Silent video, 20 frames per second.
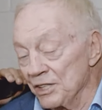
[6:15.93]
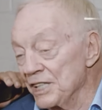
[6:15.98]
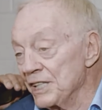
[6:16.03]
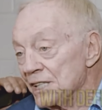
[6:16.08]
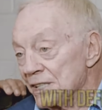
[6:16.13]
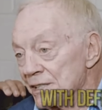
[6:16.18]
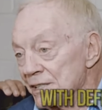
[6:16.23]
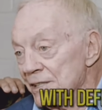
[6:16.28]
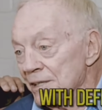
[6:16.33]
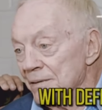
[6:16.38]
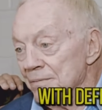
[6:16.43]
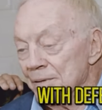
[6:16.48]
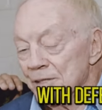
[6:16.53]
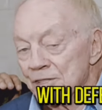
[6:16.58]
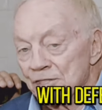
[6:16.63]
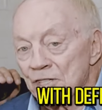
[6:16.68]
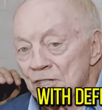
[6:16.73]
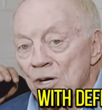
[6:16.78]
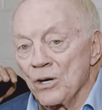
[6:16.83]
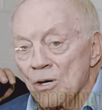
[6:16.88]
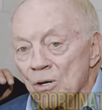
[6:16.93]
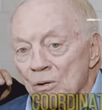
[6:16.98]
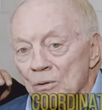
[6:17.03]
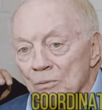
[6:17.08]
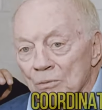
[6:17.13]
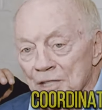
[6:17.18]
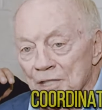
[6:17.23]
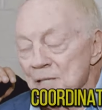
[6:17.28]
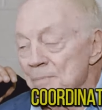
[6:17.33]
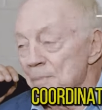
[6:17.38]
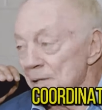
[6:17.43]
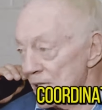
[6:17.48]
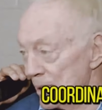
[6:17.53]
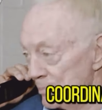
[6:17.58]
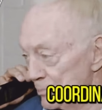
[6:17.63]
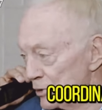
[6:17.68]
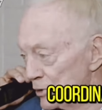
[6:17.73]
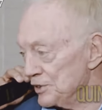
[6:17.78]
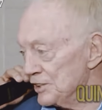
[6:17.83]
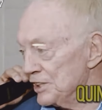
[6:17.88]
With defensive coordinator Dan
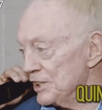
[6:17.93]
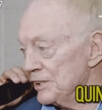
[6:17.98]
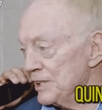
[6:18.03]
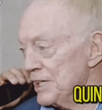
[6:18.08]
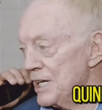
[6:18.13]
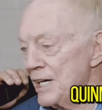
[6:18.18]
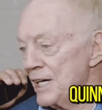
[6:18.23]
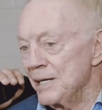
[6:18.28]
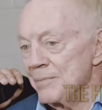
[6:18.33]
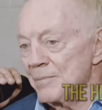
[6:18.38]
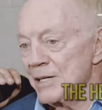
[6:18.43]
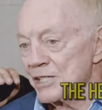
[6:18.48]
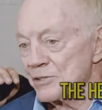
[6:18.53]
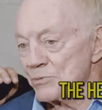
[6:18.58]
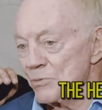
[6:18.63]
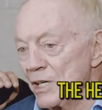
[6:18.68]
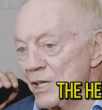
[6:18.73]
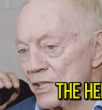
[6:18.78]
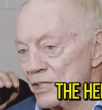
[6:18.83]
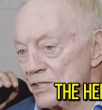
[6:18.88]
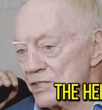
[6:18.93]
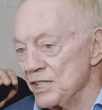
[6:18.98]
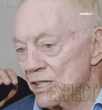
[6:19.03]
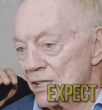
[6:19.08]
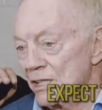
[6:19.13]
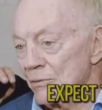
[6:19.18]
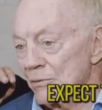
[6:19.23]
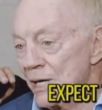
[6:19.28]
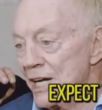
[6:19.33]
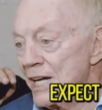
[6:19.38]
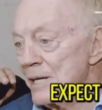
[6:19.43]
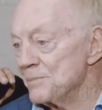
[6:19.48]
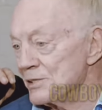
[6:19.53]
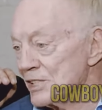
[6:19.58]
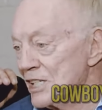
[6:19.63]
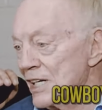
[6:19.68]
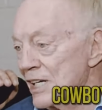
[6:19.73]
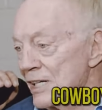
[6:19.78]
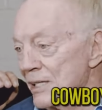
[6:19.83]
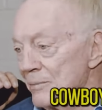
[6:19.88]
Quinn at the helm, expect the
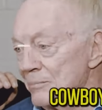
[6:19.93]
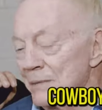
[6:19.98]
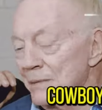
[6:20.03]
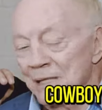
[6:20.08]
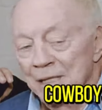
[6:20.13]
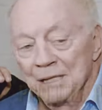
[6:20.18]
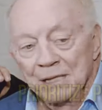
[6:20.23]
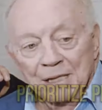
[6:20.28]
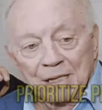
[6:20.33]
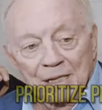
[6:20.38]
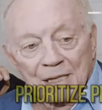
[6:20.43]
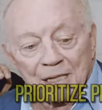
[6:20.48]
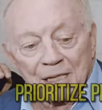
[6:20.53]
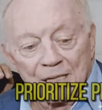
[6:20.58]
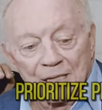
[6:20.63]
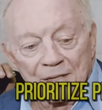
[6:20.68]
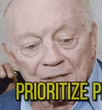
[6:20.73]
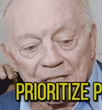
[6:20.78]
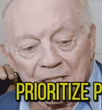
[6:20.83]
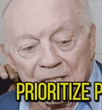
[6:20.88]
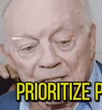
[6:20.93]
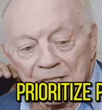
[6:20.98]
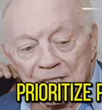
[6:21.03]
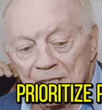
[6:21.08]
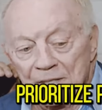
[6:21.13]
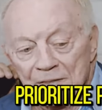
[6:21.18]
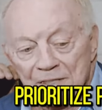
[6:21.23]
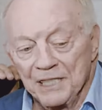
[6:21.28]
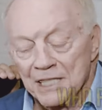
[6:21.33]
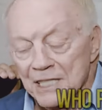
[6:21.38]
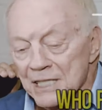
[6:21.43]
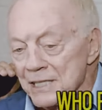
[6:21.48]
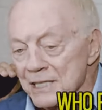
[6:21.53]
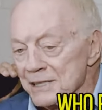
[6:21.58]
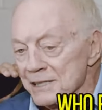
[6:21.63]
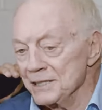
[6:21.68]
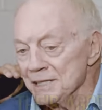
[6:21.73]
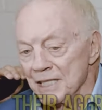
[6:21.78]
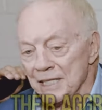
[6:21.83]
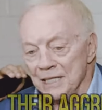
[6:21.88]
Cowboys to prioritize players who fit their